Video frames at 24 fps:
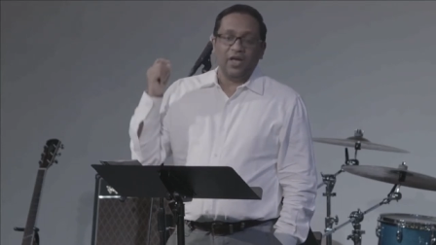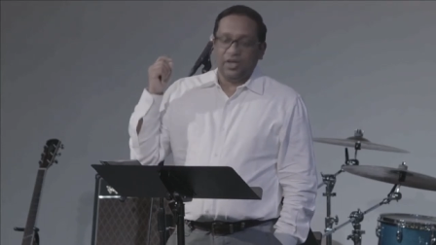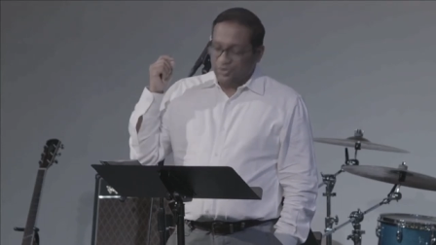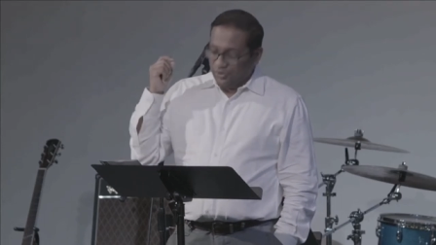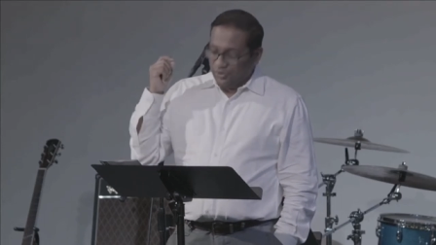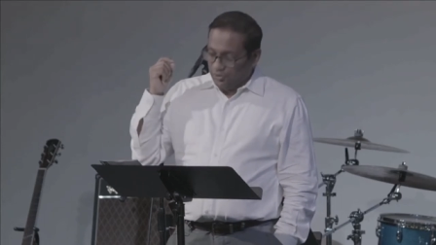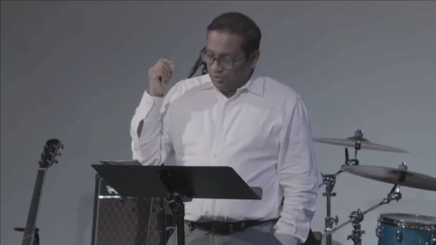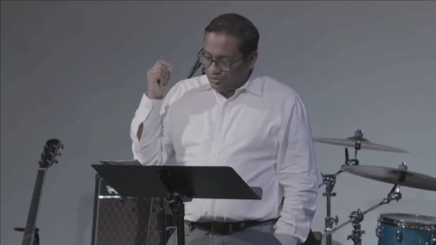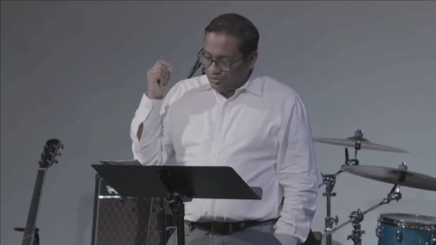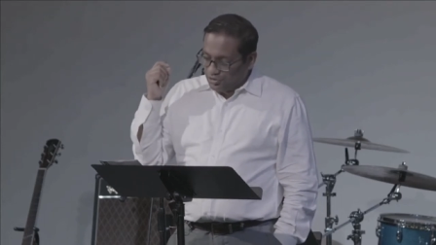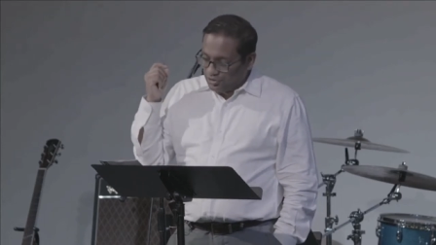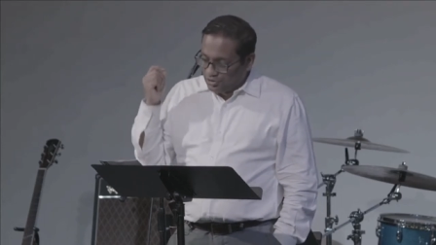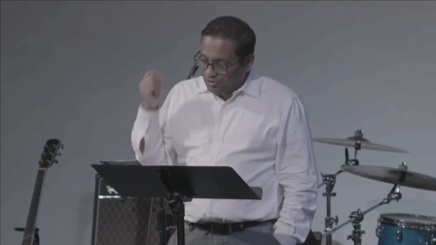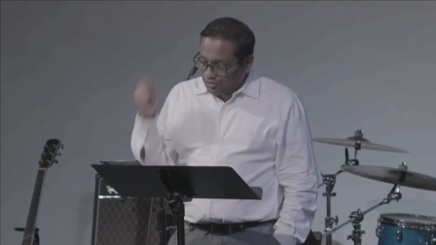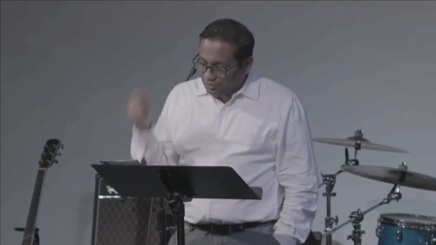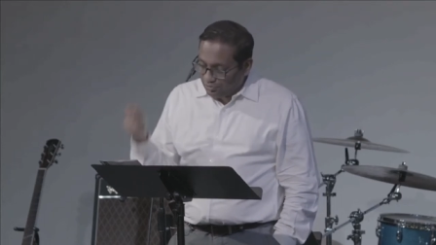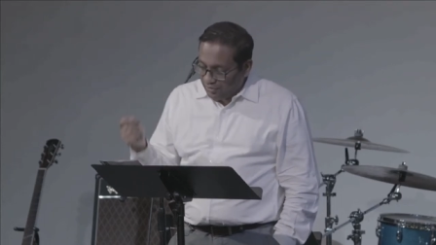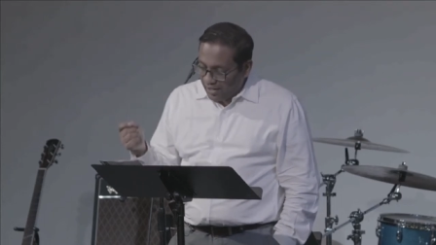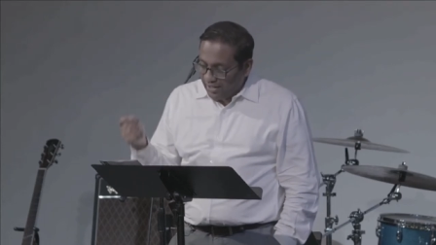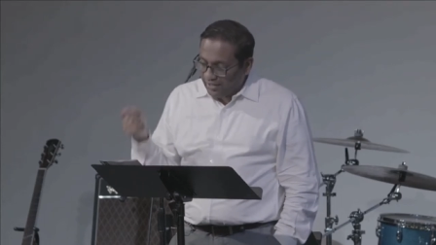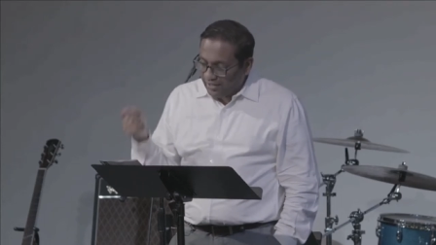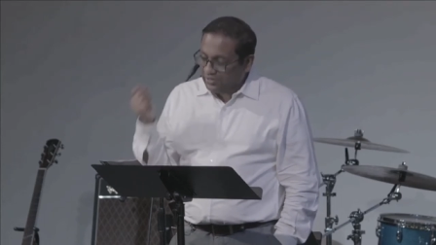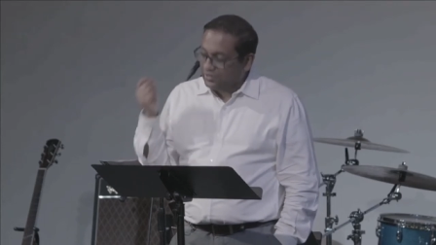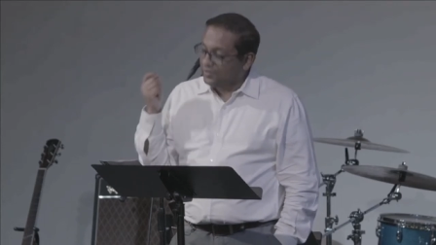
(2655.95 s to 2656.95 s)
you
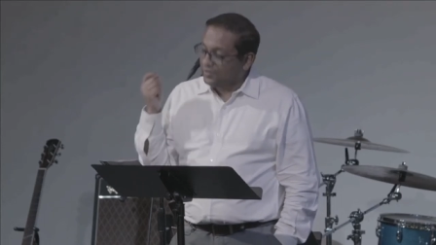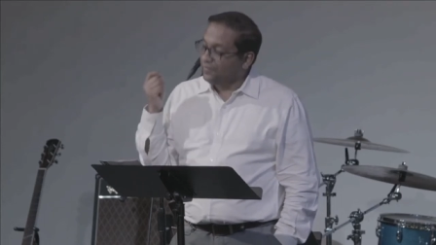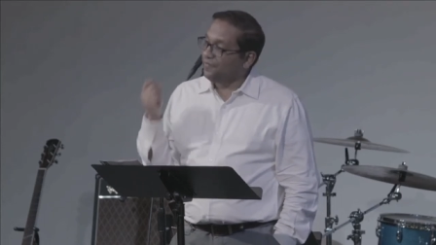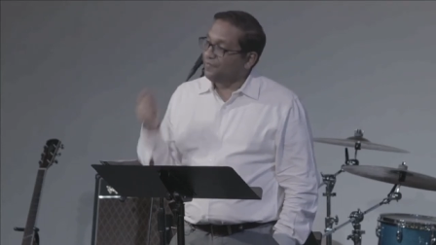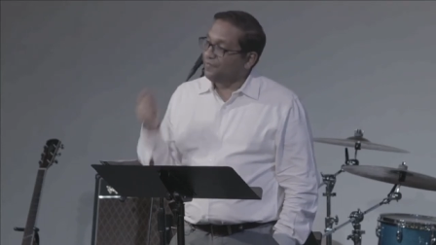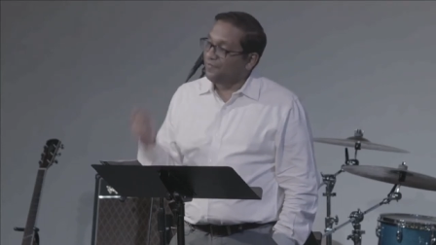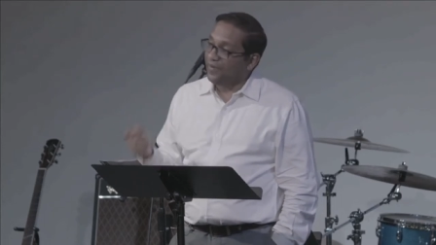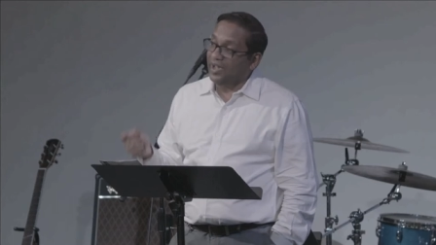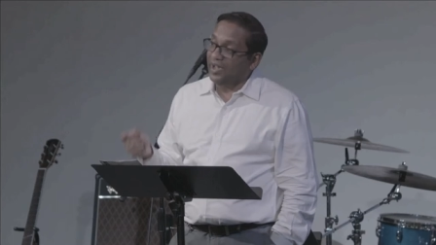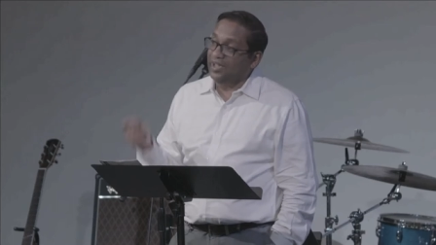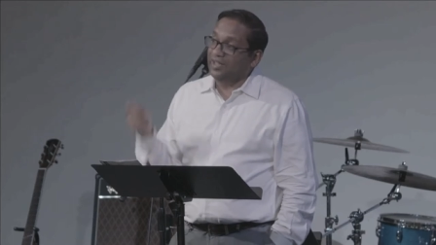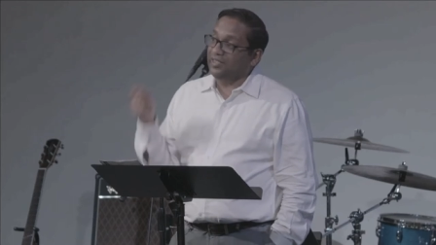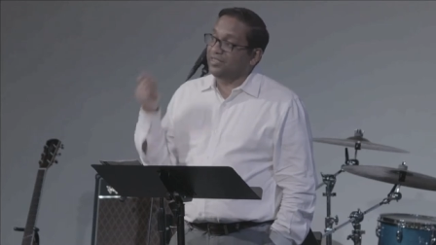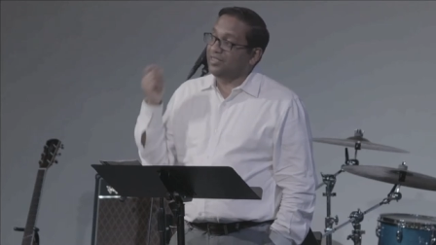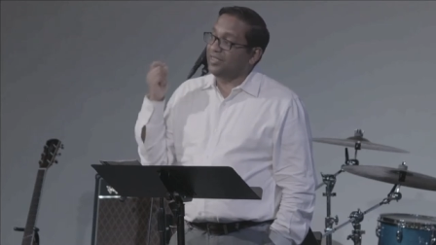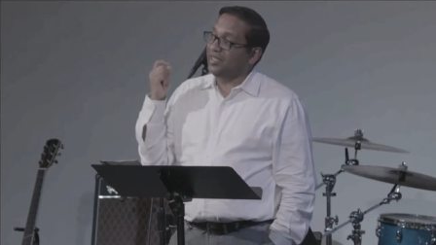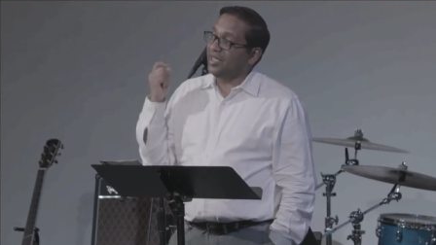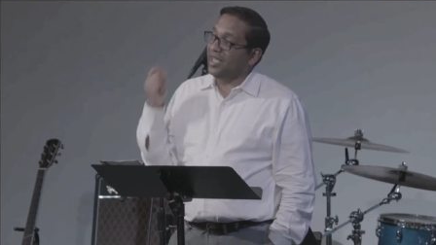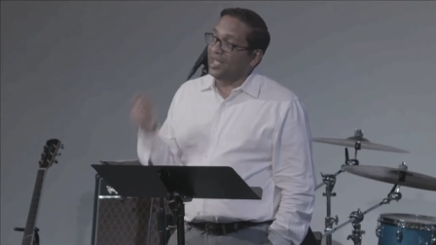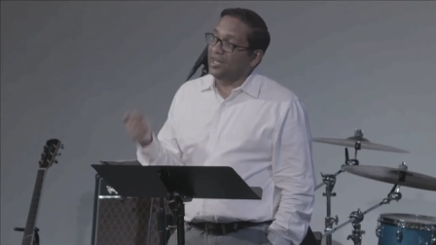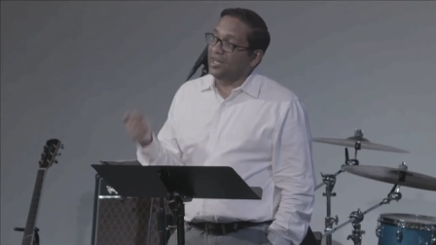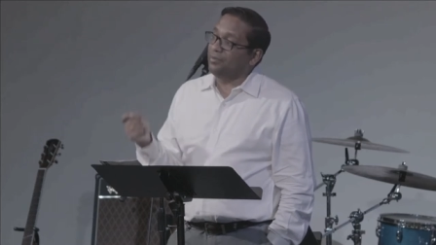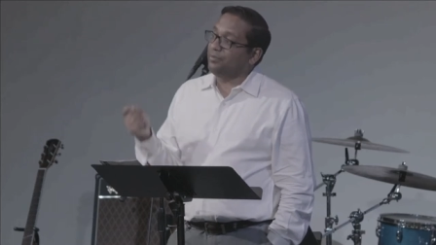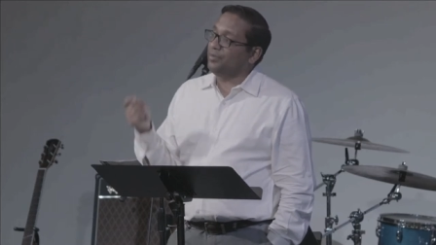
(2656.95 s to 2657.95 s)
strength to fight
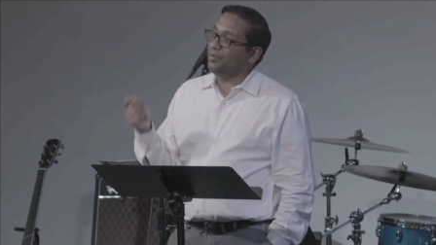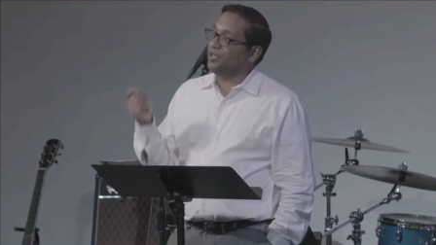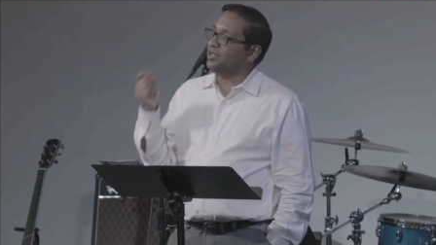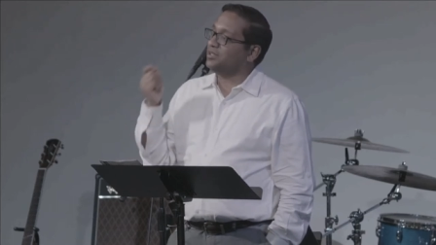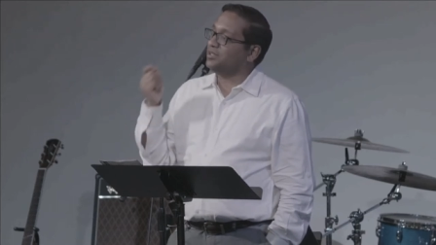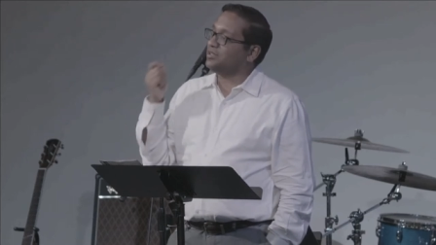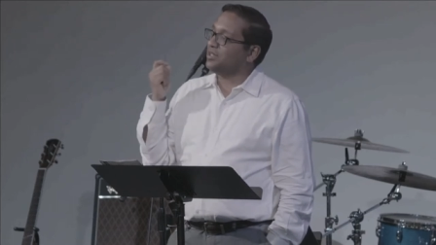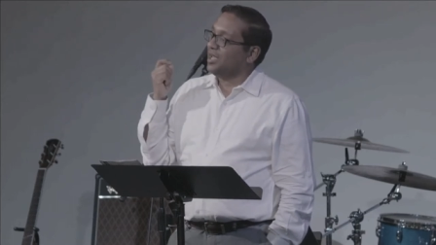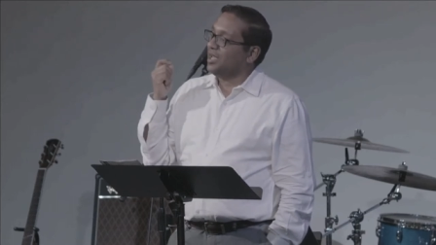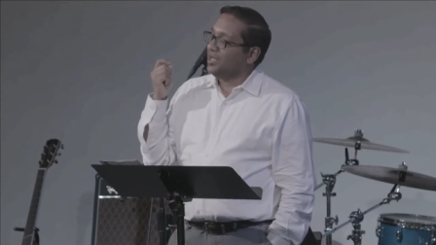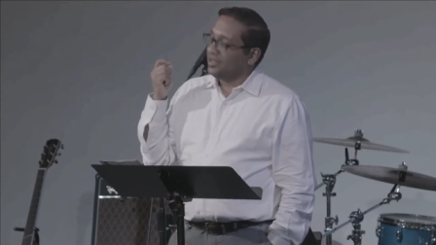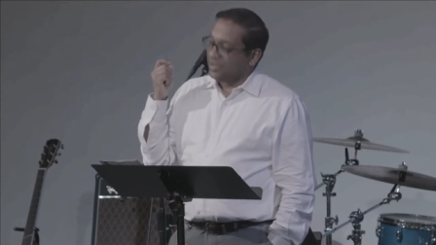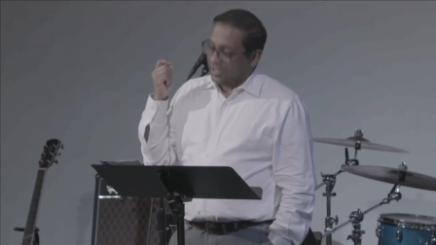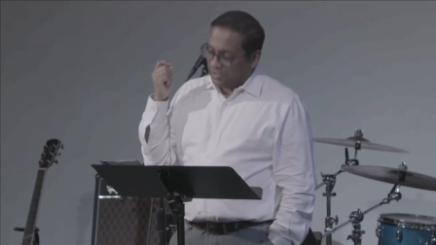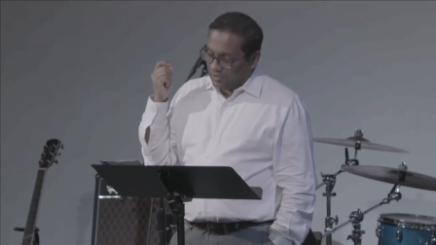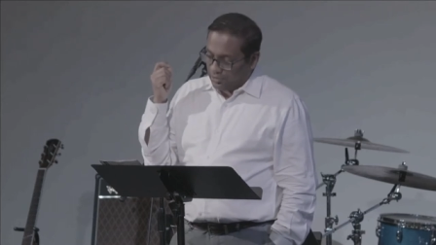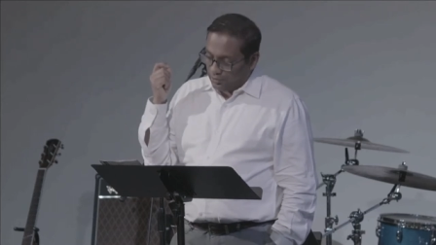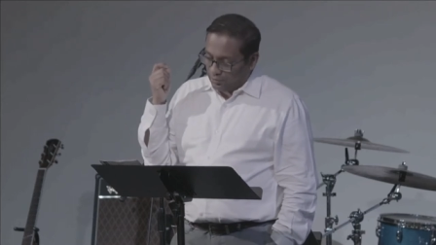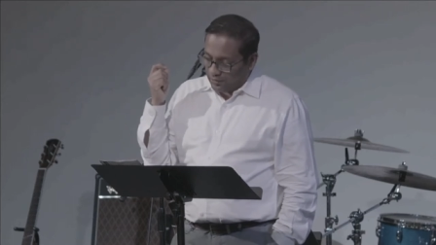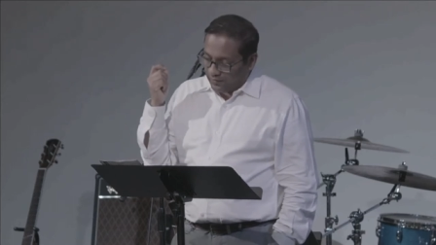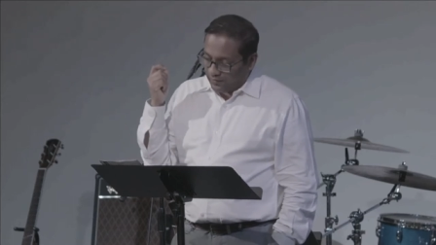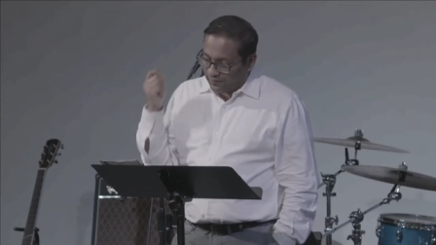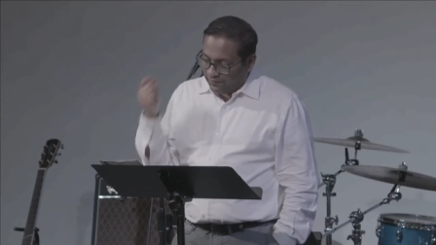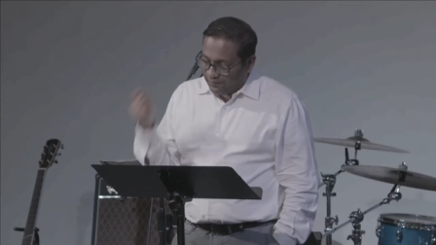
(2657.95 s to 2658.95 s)
the enemies that
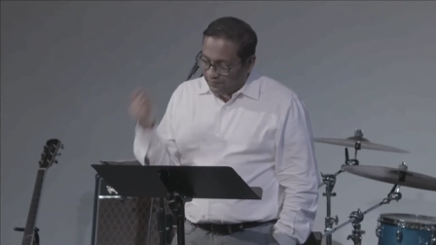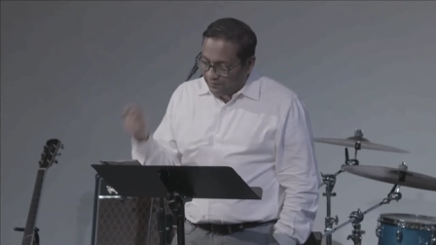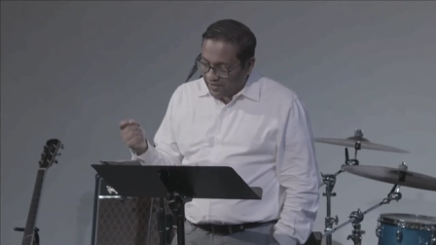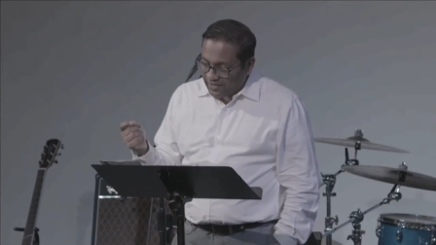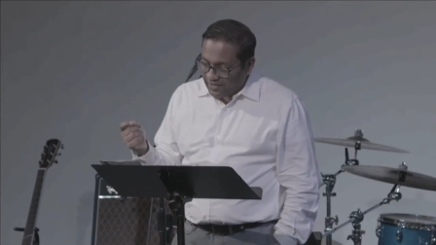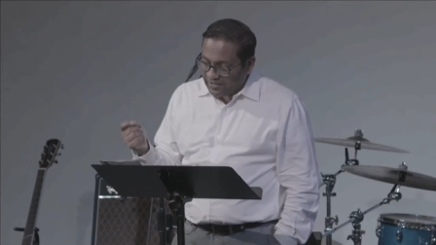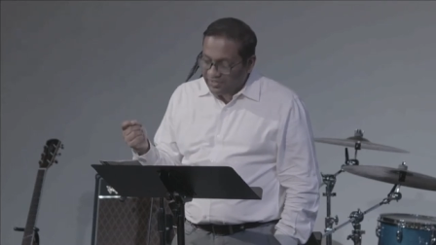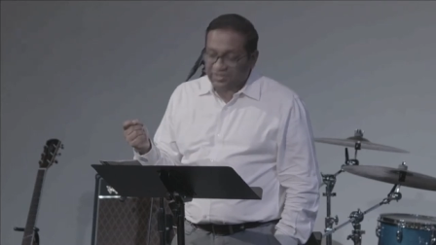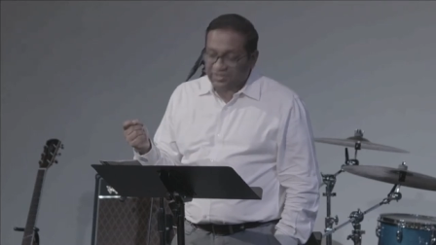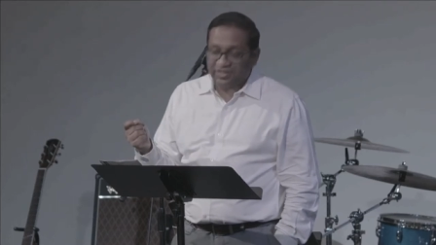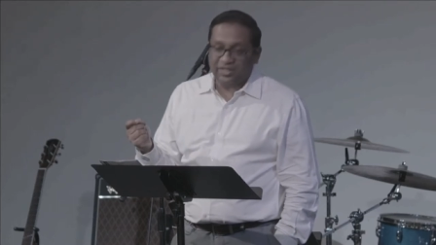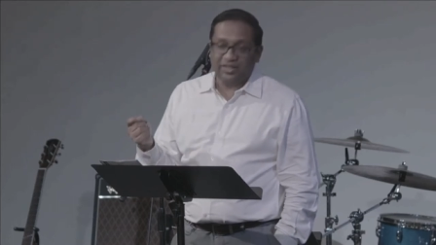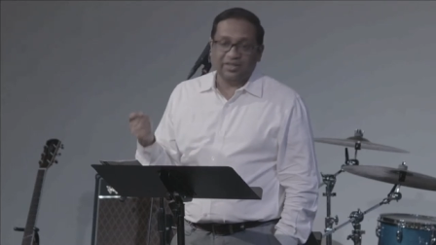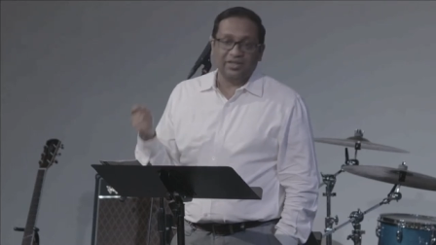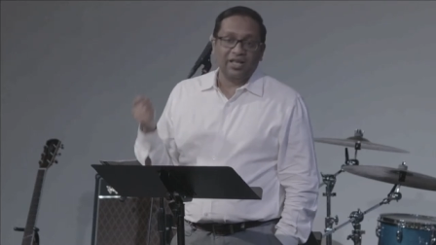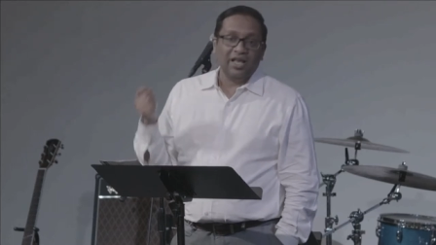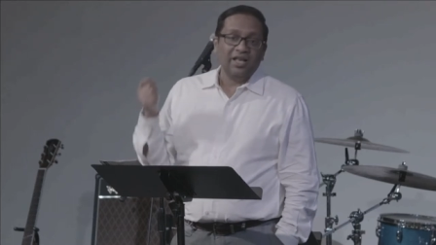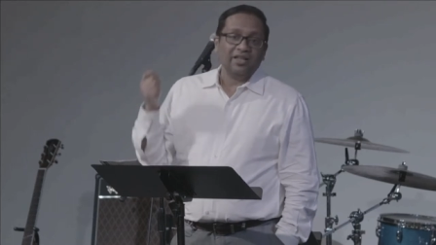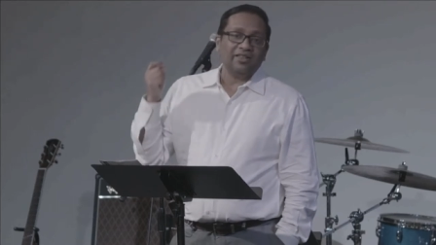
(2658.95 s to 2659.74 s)
you are facing.